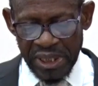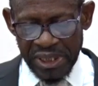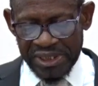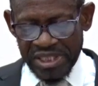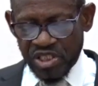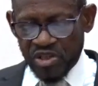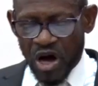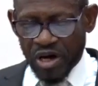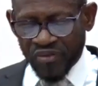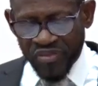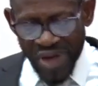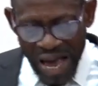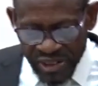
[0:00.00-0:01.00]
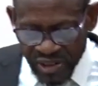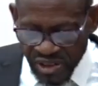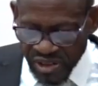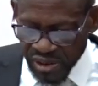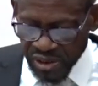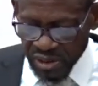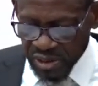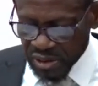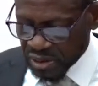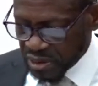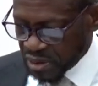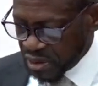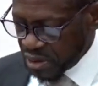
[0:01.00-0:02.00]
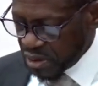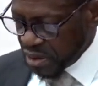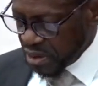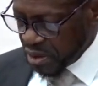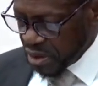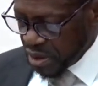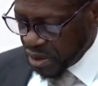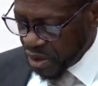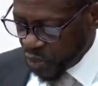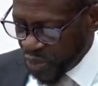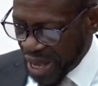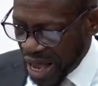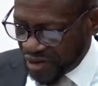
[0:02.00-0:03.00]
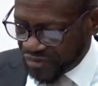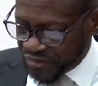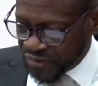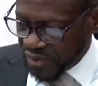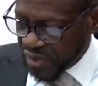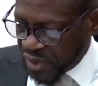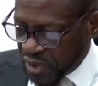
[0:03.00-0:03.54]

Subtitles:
It is not that we have